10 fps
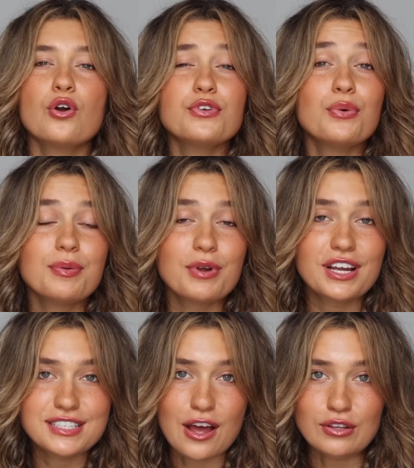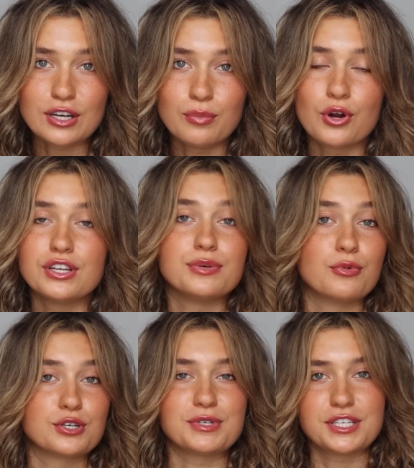Or if you want to break it down a little more
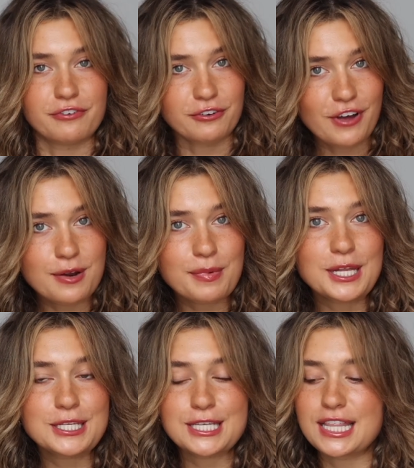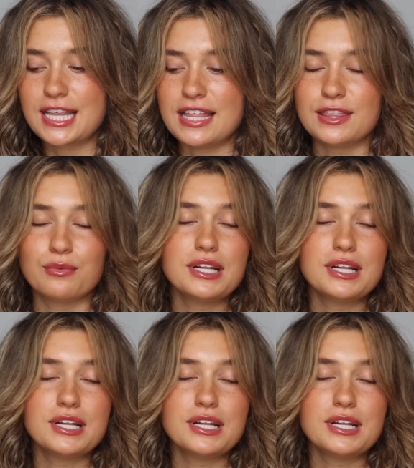into more specific vitamins, then the